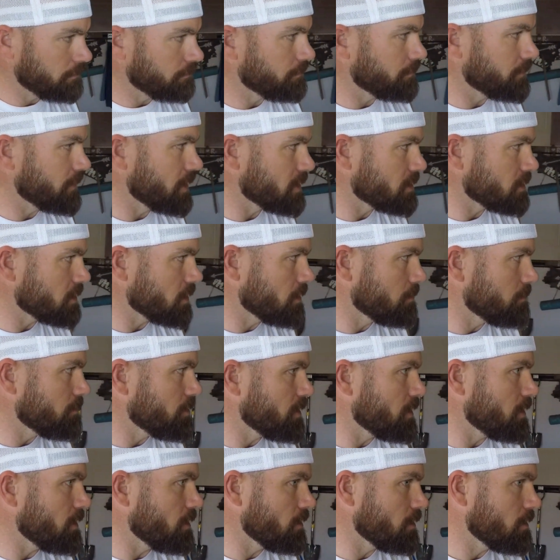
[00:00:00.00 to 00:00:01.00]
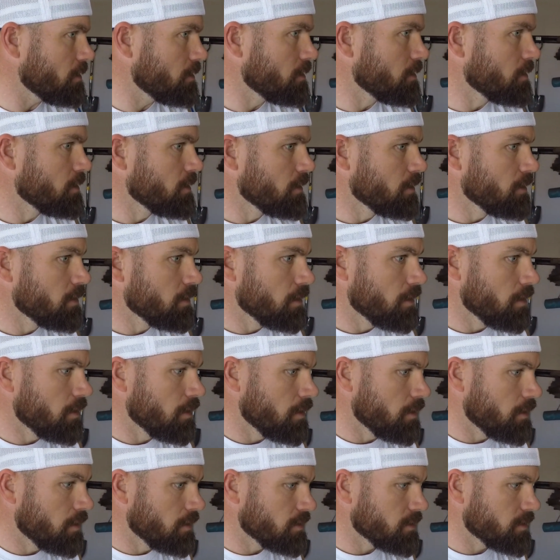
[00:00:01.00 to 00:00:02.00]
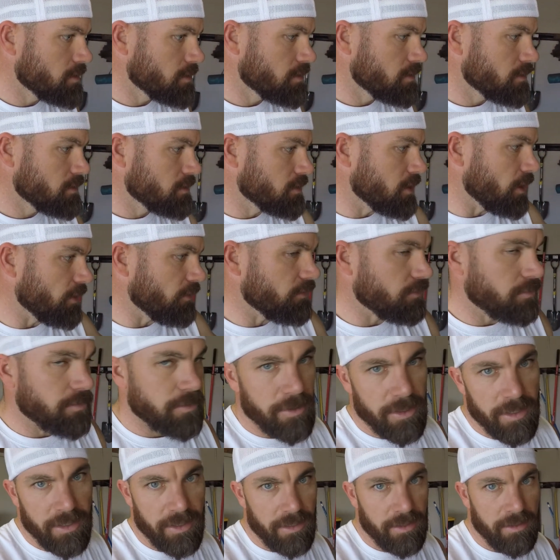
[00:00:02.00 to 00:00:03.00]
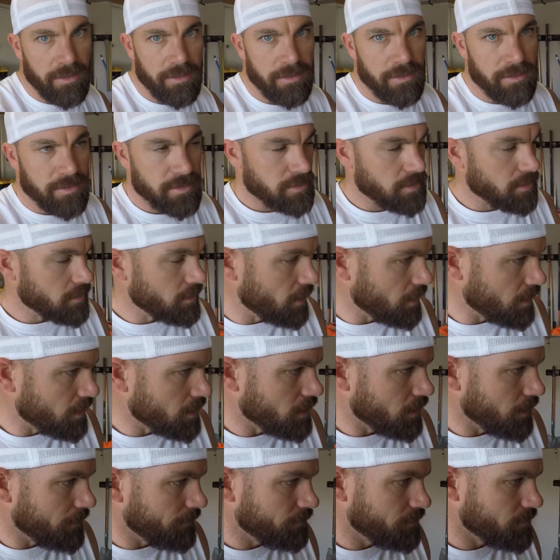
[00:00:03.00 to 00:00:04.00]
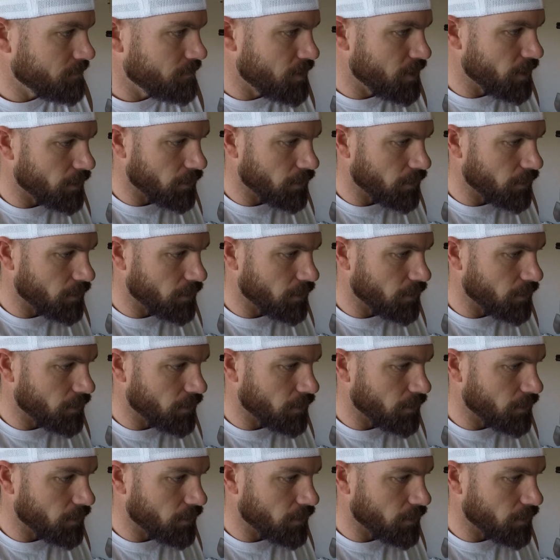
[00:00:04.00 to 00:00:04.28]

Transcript: it's going to be scuff free and it's not going to peel